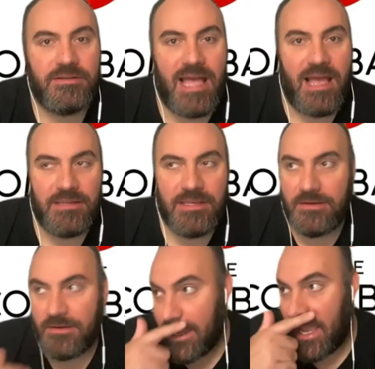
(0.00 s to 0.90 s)
down
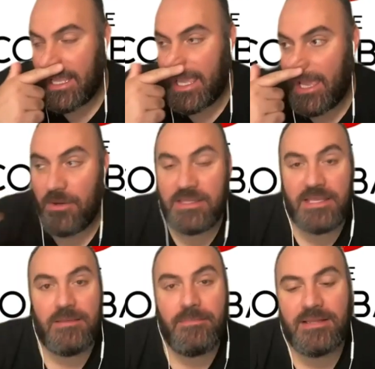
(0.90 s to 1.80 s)
here. I can't wait
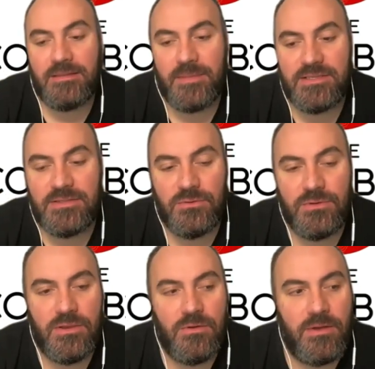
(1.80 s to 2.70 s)
to get back to my
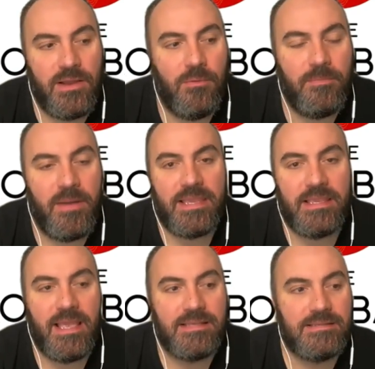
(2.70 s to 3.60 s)
studio. I hope my
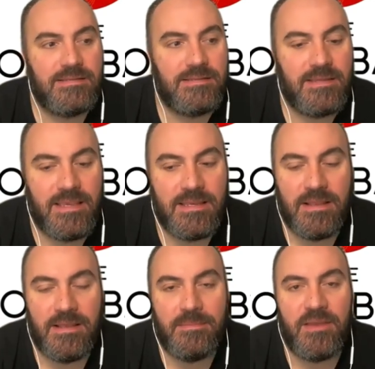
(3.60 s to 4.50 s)
guests and
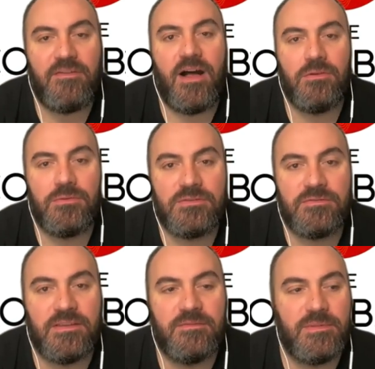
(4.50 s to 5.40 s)
my followers
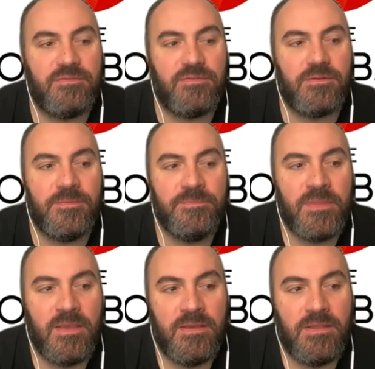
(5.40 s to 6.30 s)
forgive me for
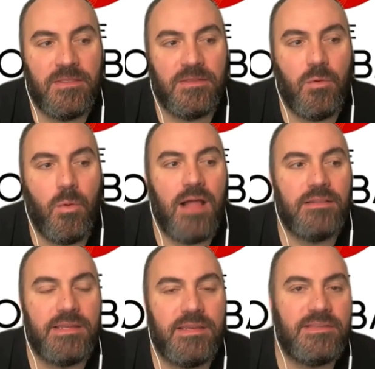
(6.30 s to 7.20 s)
the
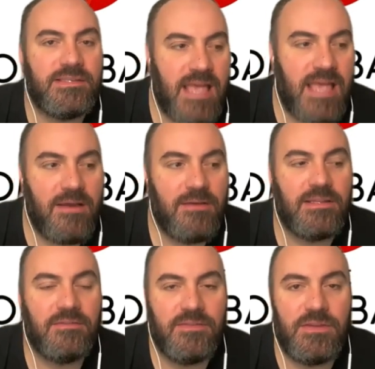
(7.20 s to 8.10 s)
quality of the sound
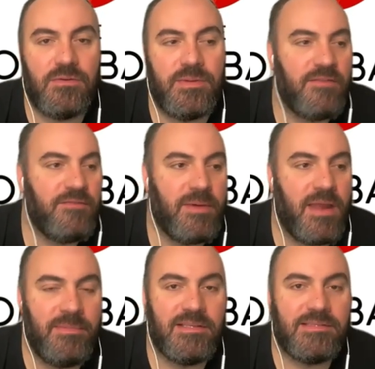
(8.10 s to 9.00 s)
and the video. But
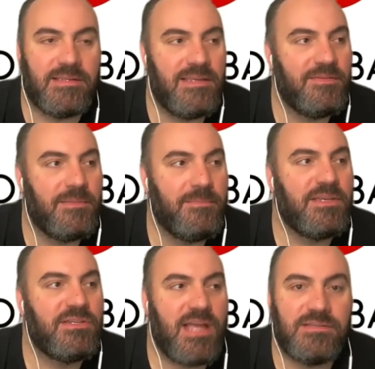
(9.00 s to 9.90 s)
everybody, I mean, listen, even the
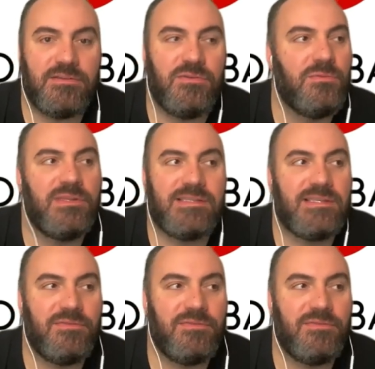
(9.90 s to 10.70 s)
big shots are doing this stuff